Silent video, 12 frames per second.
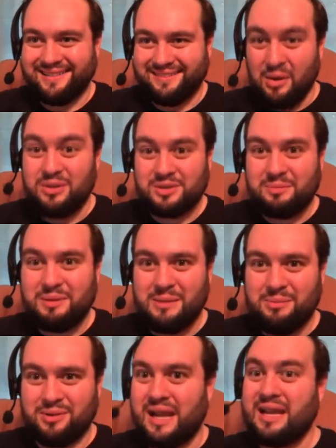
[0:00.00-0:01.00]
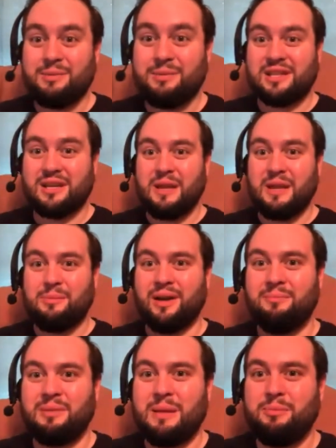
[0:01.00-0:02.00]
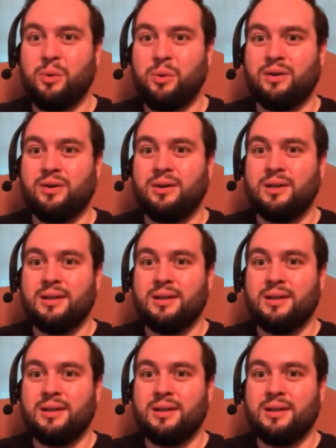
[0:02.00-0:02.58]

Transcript: most people, 90% of people, and people will